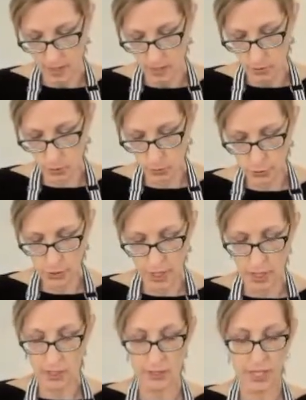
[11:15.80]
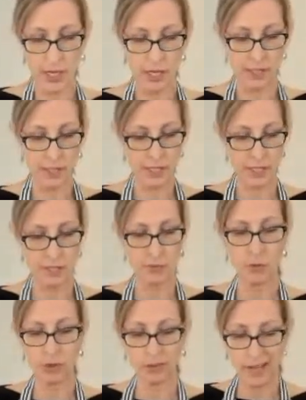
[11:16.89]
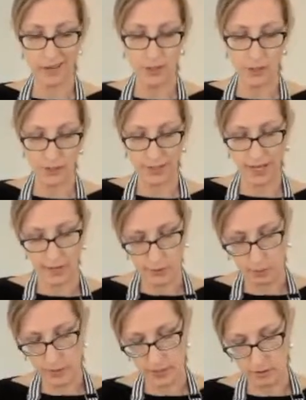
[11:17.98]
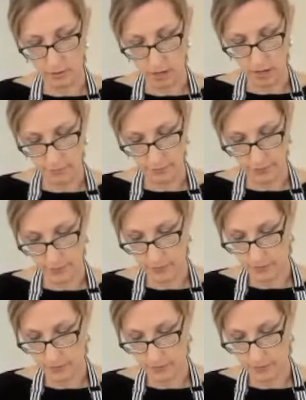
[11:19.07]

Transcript: The older the onion is, the more layers you're going to have to peel off.